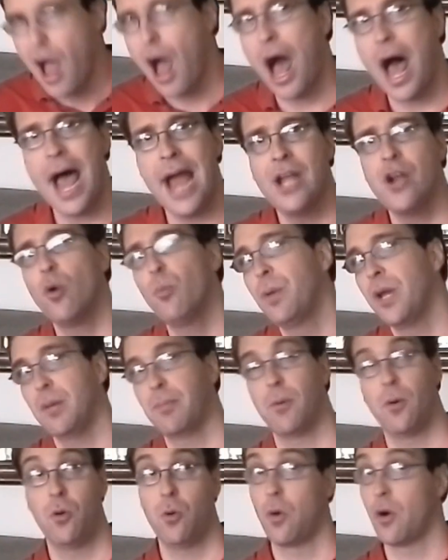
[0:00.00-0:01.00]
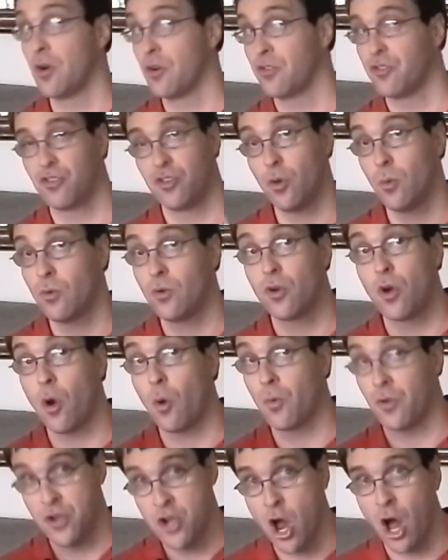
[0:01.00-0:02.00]
I know people who are
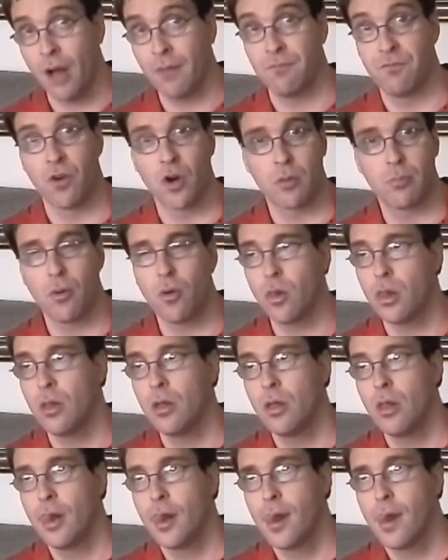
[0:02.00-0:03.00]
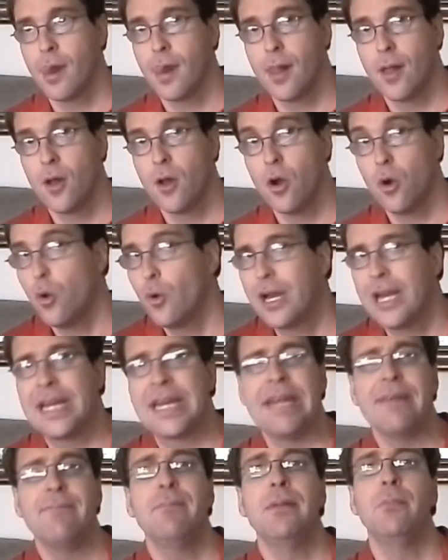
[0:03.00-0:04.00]
so-called nonverbal who can
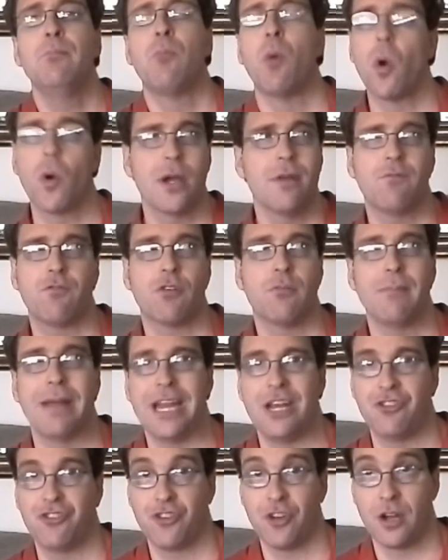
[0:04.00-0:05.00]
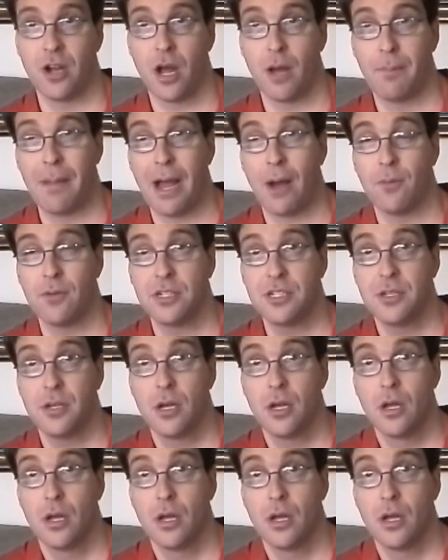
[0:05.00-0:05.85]
give me more information about